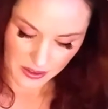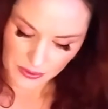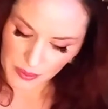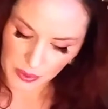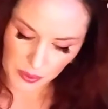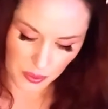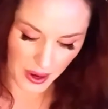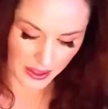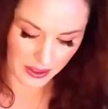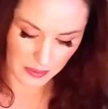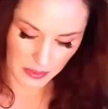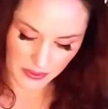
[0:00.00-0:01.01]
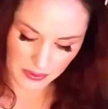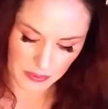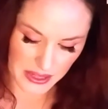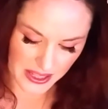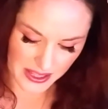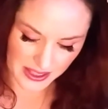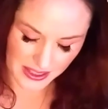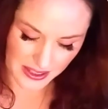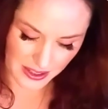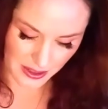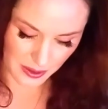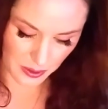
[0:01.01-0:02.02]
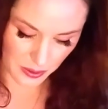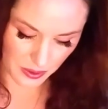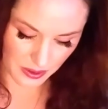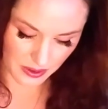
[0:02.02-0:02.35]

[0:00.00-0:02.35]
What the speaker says: from the realm of mists and dew.